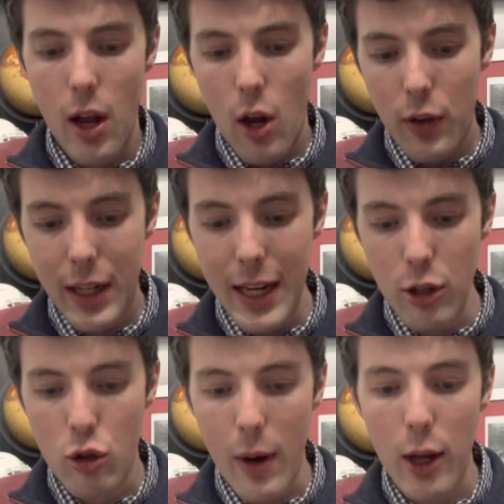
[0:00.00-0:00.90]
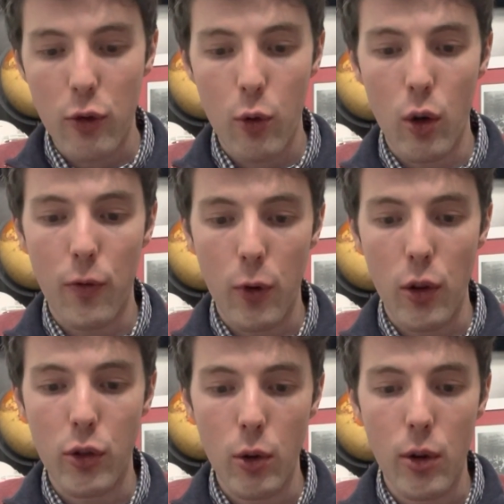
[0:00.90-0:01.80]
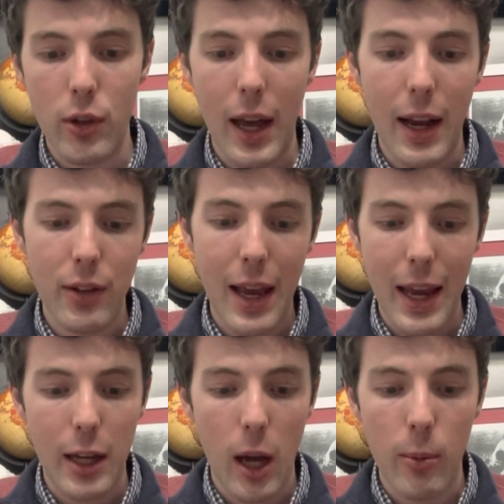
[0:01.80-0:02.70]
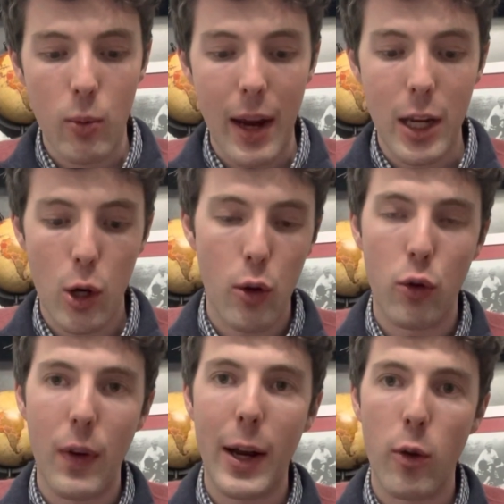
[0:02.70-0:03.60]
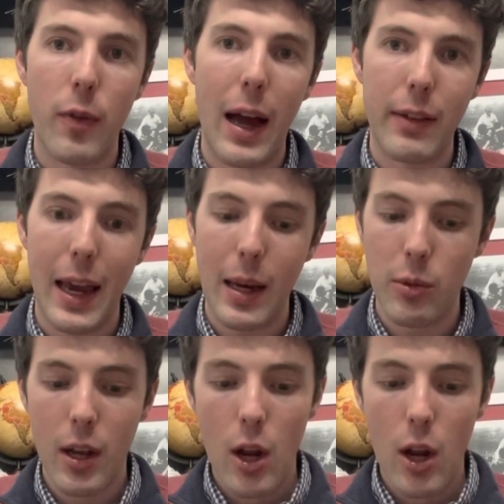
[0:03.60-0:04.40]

The key stretch for the Sooners, guys, it comes right here in those final five games.